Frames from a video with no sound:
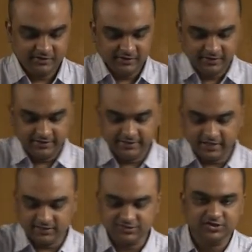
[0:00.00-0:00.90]

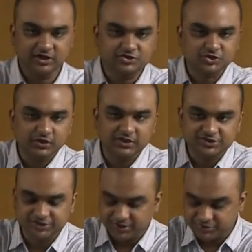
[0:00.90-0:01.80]
India's Controller
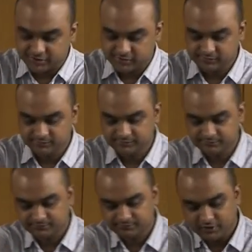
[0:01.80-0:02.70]
General
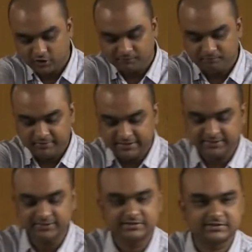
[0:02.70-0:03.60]
of
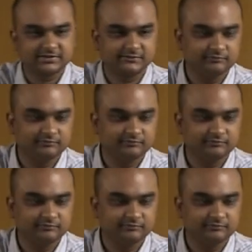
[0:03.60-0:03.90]
Patents